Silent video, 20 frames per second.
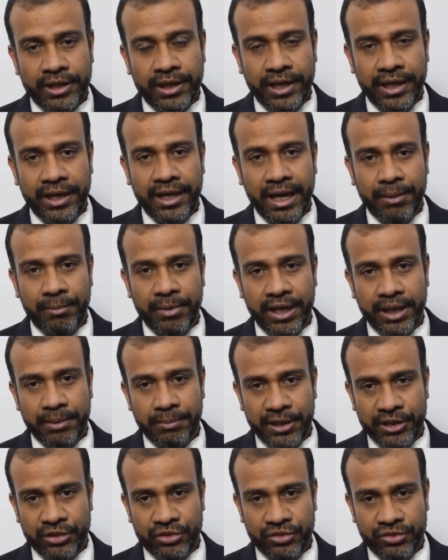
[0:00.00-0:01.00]
in diabetic
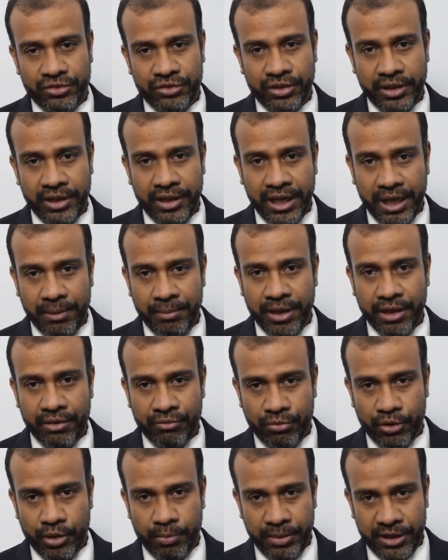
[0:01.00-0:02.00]
patients, in diabetic
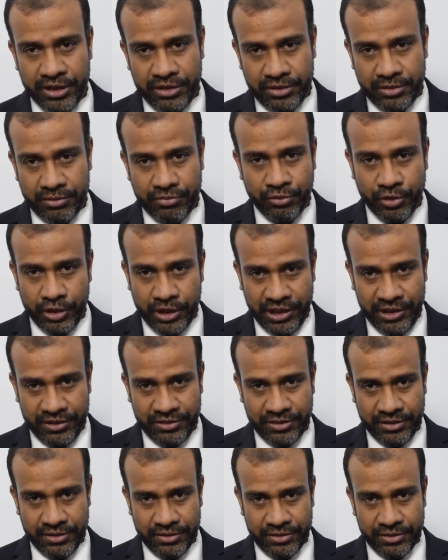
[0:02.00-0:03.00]
foot
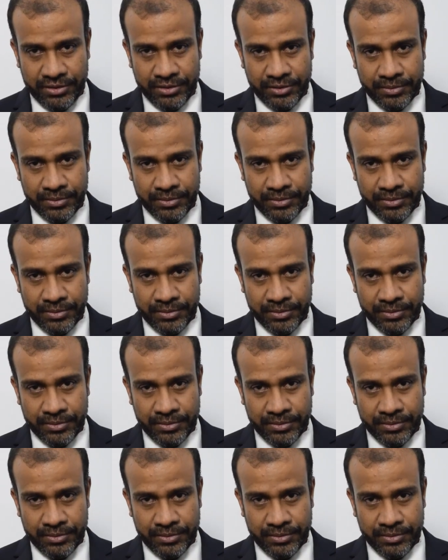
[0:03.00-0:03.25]
cases.